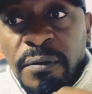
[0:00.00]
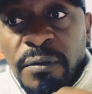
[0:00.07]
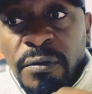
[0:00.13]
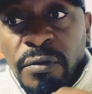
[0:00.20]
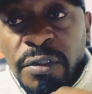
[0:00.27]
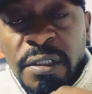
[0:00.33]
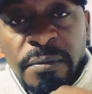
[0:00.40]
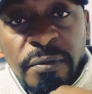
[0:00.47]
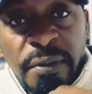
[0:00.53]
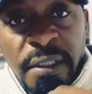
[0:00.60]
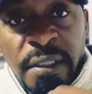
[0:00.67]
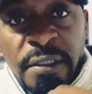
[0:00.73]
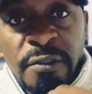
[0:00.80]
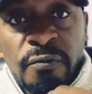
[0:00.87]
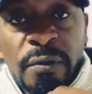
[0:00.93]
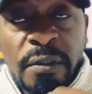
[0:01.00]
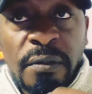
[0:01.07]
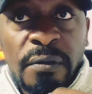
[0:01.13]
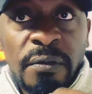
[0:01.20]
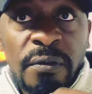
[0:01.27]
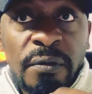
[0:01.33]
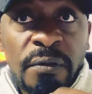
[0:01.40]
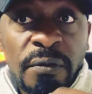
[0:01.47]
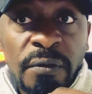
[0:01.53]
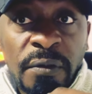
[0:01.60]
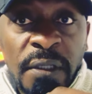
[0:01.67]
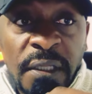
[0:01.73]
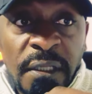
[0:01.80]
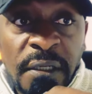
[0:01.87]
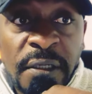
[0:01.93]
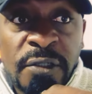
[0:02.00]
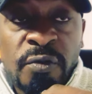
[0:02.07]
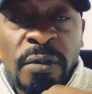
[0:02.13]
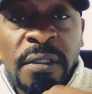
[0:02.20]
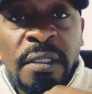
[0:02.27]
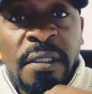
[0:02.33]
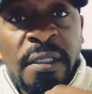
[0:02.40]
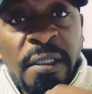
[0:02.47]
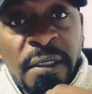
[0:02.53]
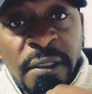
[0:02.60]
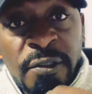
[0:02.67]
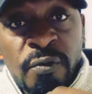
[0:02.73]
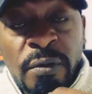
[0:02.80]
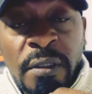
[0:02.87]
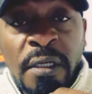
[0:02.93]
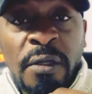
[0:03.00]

you jump to the next one, then the next one, and then the next one.